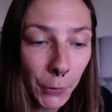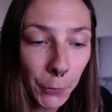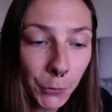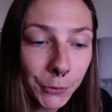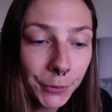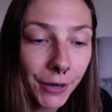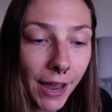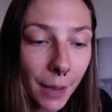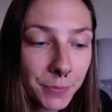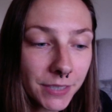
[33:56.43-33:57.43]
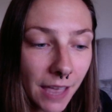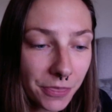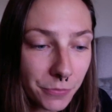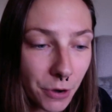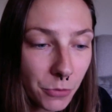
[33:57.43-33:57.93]
or perhaps at
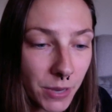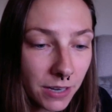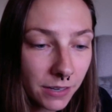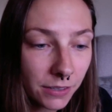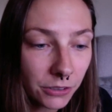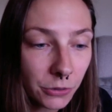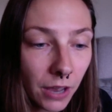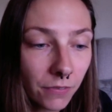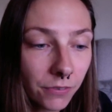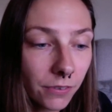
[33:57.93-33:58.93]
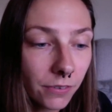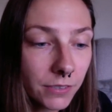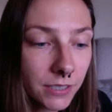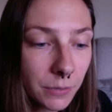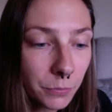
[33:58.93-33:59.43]
the moment you have
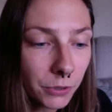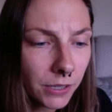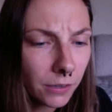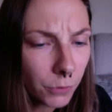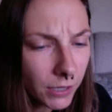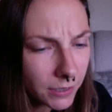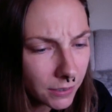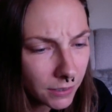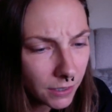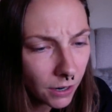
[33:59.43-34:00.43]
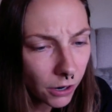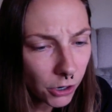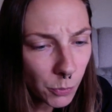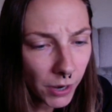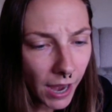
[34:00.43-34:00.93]
simply, what?
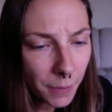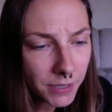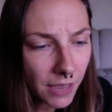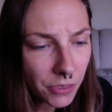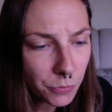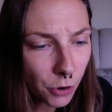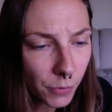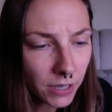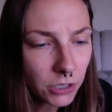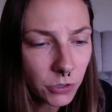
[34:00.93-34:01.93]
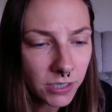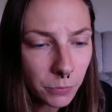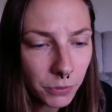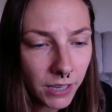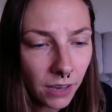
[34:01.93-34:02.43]
Or perhaps at the moment you
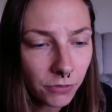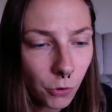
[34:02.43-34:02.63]
simply have